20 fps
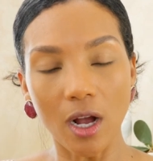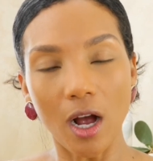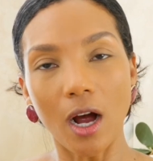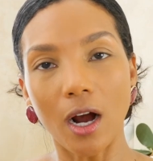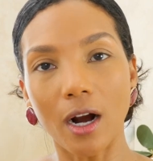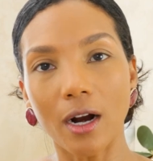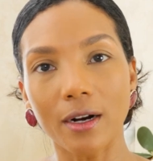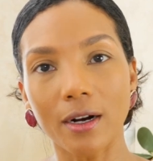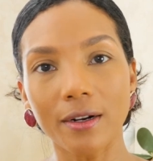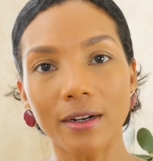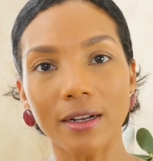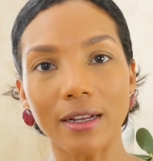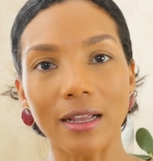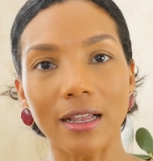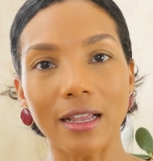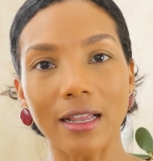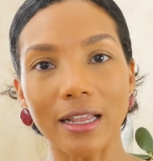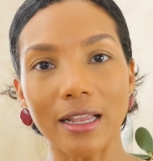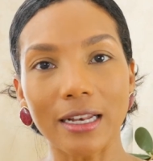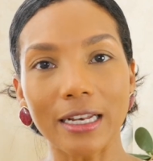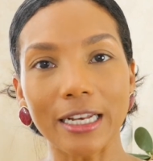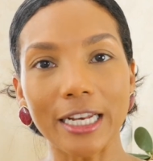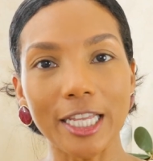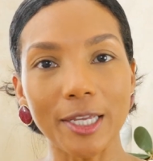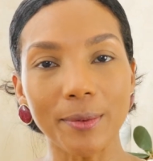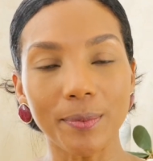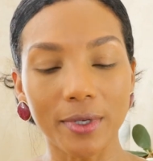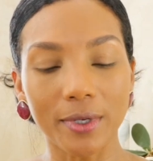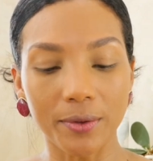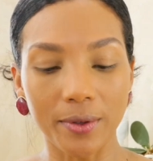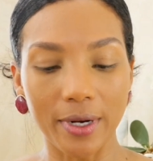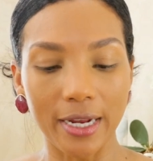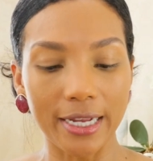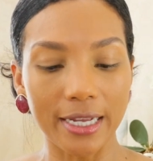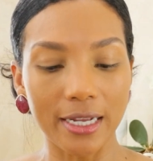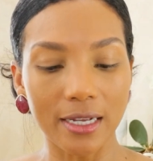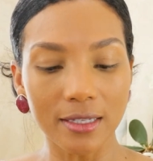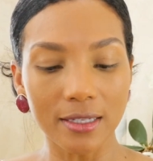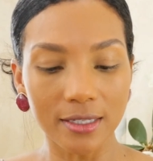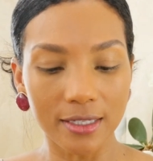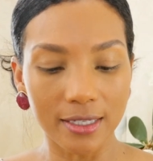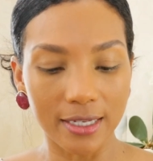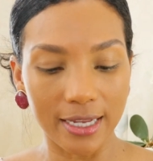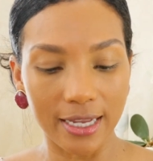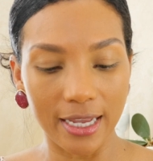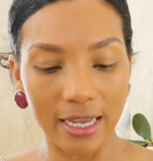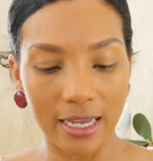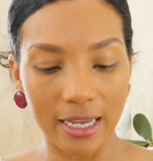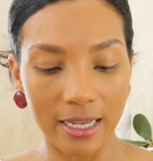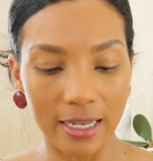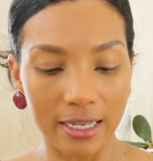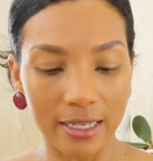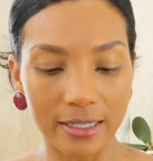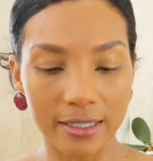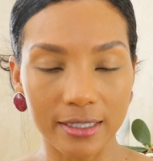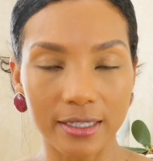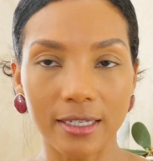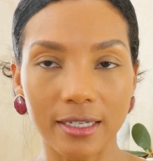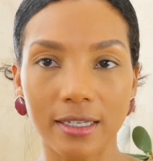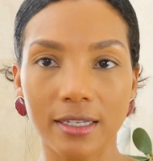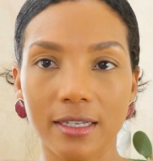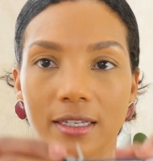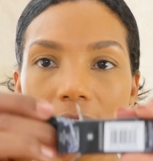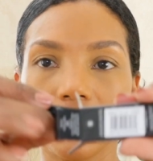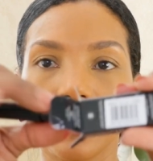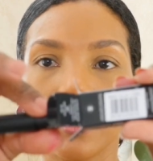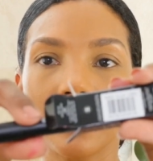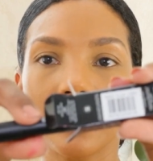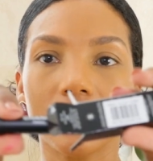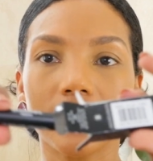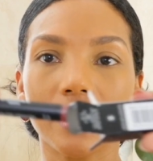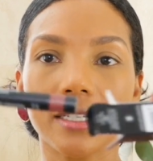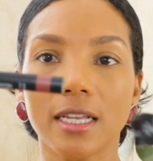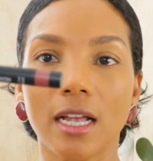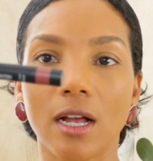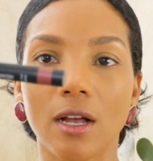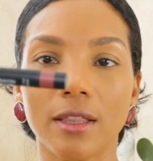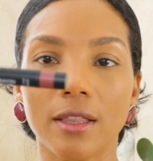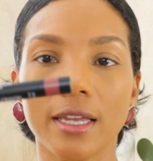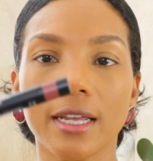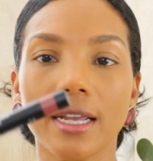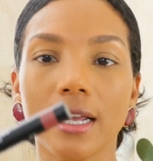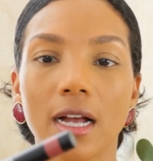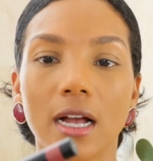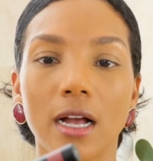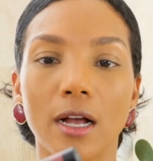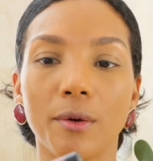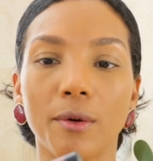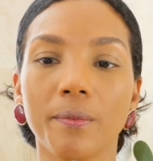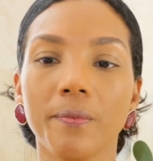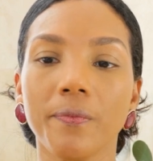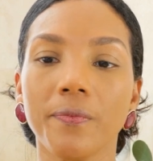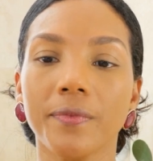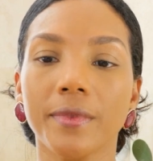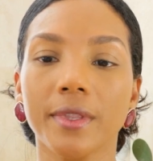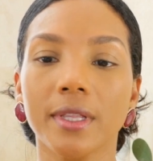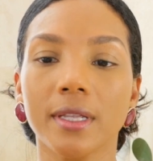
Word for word: are lip crayons, and this is how they come.